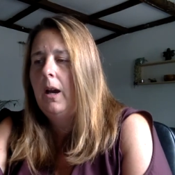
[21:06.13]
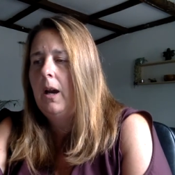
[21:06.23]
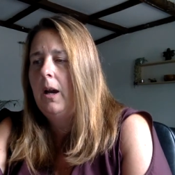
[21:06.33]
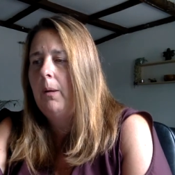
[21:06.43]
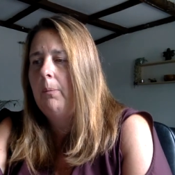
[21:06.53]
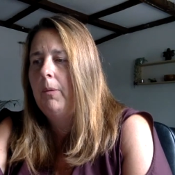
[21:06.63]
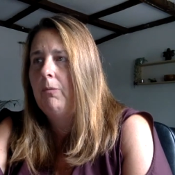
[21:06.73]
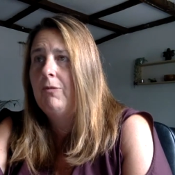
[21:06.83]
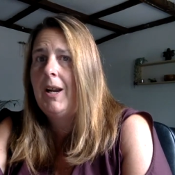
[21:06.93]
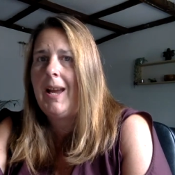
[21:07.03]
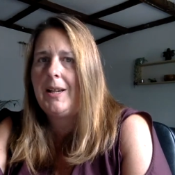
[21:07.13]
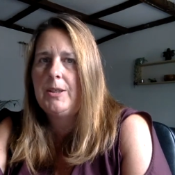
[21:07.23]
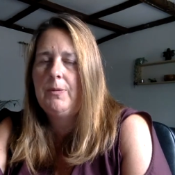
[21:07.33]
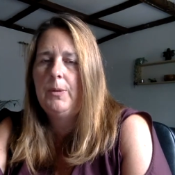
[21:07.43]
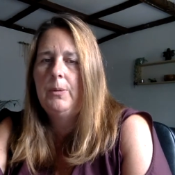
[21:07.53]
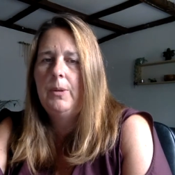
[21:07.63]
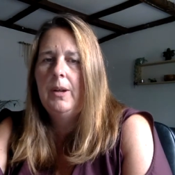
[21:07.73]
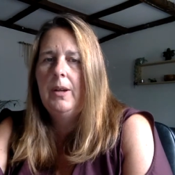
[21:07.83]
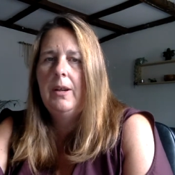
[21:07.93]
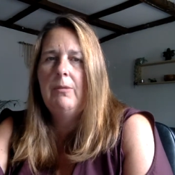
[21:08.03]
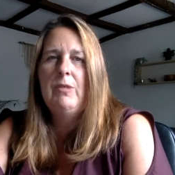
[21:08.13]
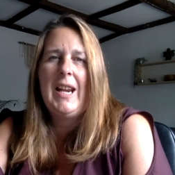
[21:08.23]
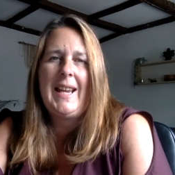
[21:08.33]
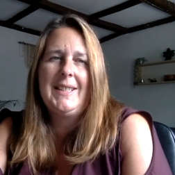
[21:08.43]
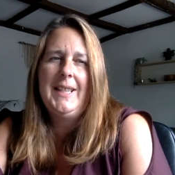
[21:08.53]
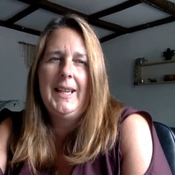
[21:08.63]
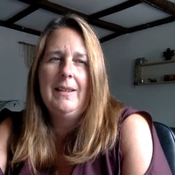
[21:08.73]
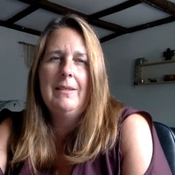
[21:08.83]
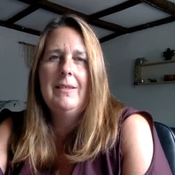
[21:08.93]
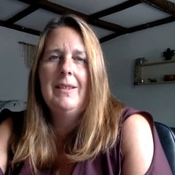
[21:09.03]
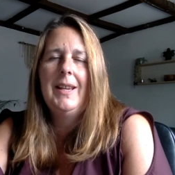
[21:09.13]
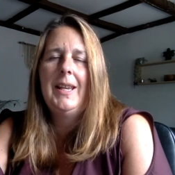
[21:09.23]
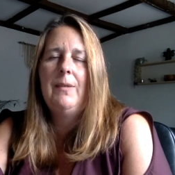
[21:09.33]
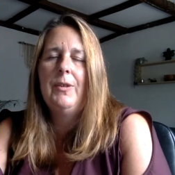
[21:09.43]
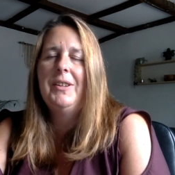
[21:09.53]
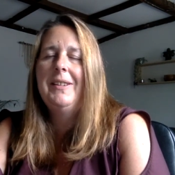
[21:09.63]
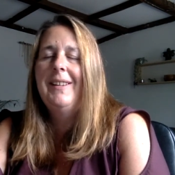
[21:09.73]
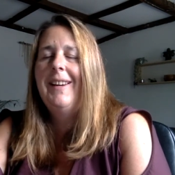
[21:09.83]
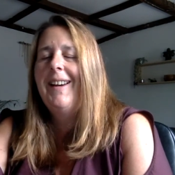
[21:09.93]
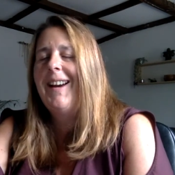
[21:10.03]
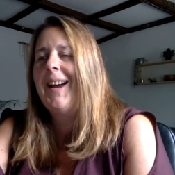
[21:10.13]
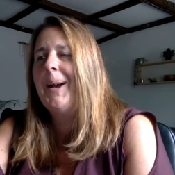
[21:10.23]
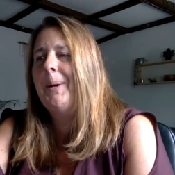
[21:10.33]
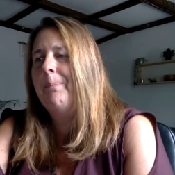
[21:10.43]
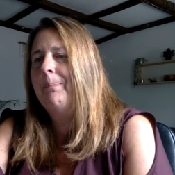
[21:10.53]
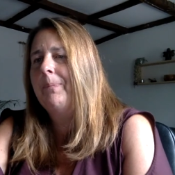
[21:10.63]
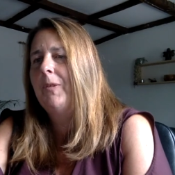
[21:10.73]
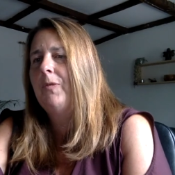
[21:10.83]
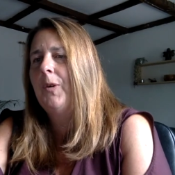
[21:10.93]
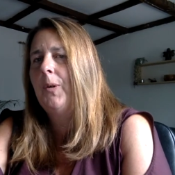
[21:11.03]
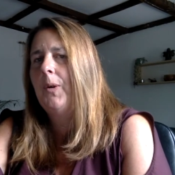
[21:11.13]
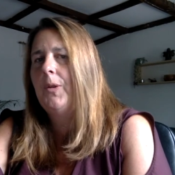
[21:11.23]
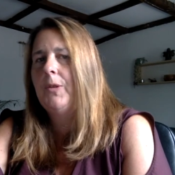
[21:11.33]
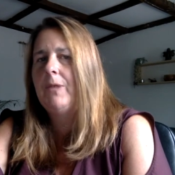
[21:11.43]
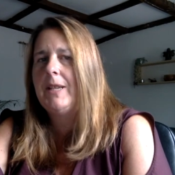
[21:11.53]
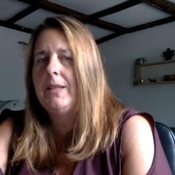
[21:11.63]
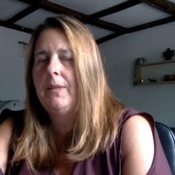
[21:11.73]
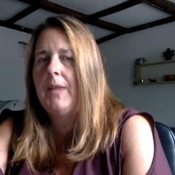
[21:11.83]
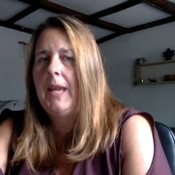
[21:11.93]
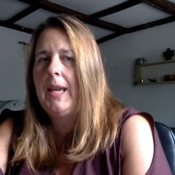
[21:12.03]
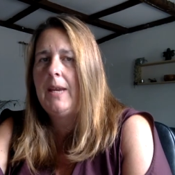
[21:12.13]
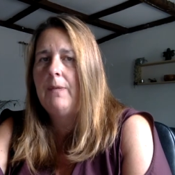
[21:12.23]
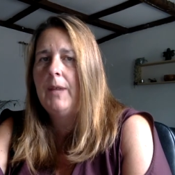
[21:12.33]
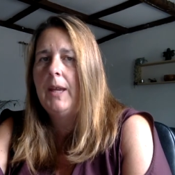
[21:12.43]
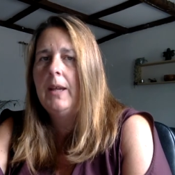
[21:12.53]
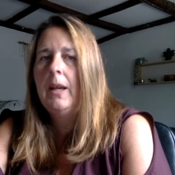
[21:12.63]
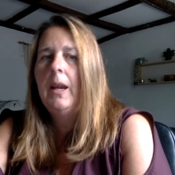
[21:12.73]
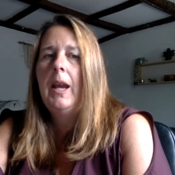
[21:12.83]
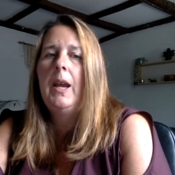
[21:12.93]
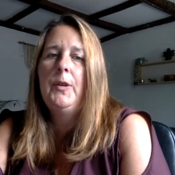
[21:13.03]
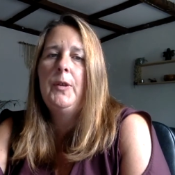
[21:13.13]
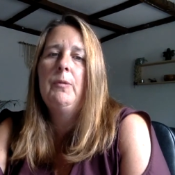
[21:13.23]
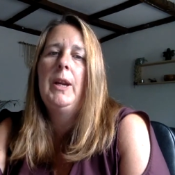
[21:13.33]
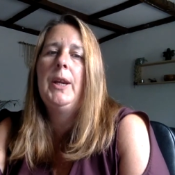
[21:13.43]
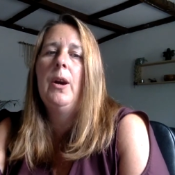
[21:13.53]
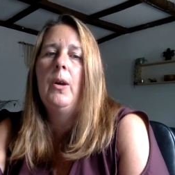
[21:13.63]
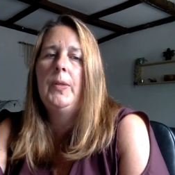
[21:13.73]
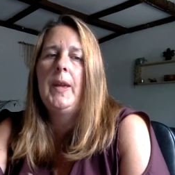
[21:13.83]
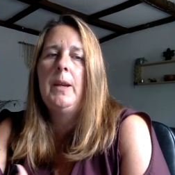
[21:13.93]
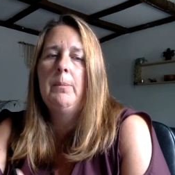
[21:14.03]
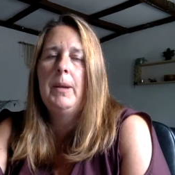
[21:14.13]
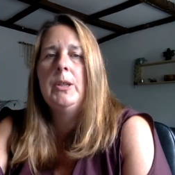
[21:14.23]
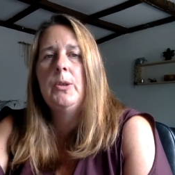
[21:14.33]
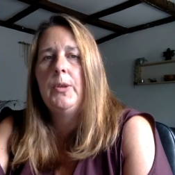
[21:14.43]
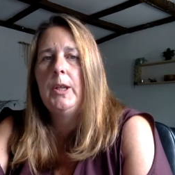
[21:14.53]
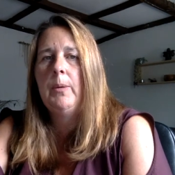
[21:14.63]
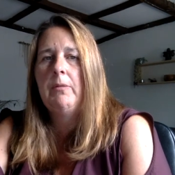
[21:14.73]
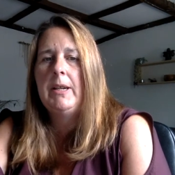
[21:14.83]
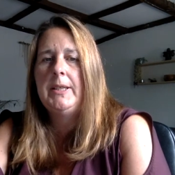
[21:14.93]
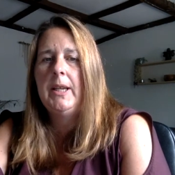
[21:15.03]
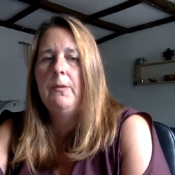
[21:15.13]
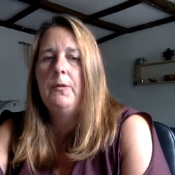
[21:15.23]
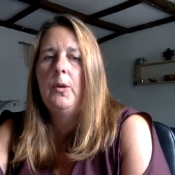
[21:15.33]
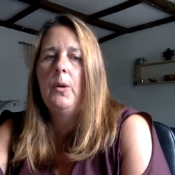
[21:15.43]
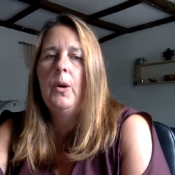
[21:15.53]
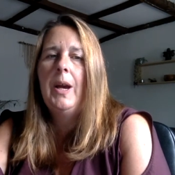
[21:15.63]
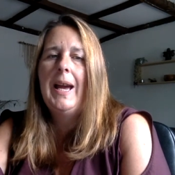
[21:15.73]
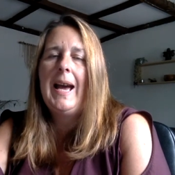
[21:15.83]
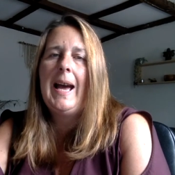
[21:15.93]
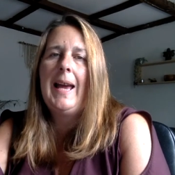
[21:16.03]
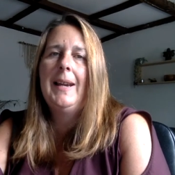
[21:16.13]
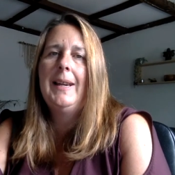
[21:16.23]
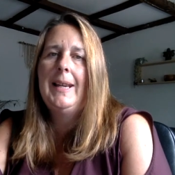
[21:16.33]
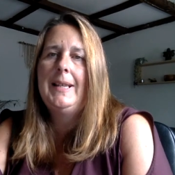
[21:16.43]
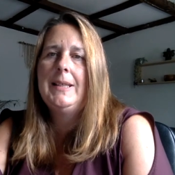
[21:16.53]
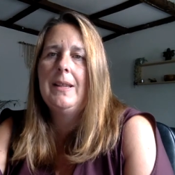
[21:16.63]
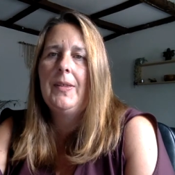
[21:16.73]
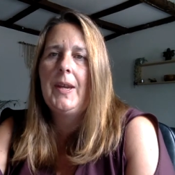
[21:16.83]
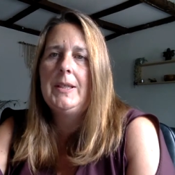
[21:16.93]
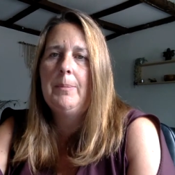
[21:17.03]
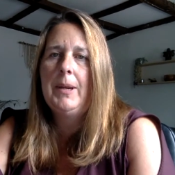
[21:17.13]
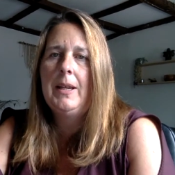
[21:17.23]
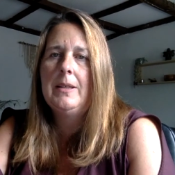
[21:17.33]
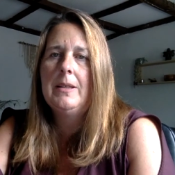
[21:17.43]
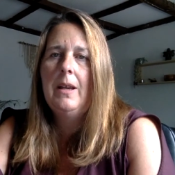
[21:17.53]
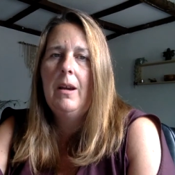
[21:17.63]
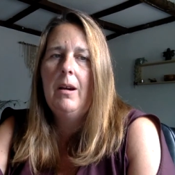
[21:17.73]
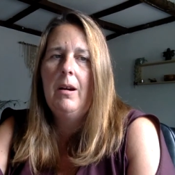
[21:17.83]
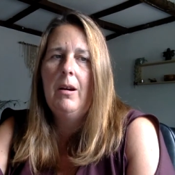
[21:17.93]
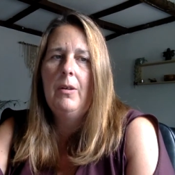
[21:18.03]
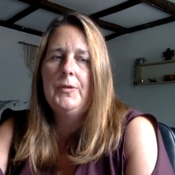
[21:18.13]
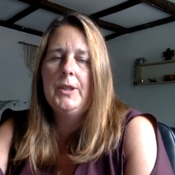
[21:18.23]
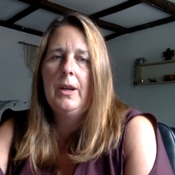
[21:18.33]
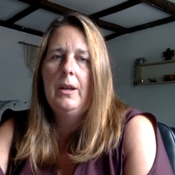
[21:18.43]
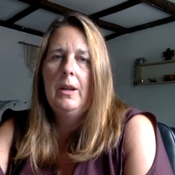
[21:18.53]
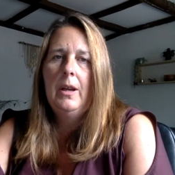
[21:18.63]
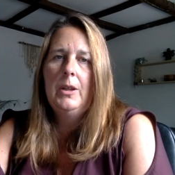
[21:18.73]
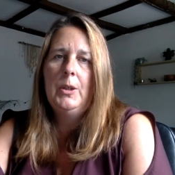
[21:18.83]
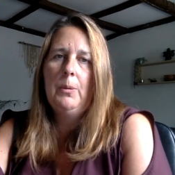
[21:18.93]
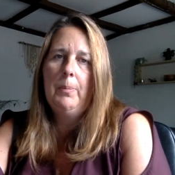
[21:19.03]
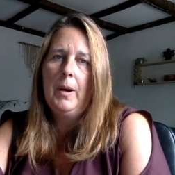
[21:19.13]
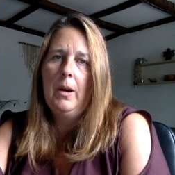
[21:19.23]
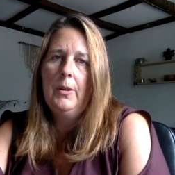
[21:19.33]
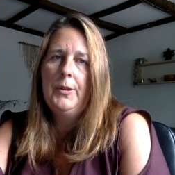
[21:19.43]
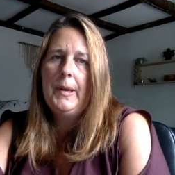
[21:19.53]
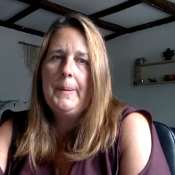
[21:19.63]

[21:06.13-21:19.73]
um, relaxful, relaxing, even um, for the rest of the evening. If you really can't, then make sure that you are resting for at least 30 minutes after your bath.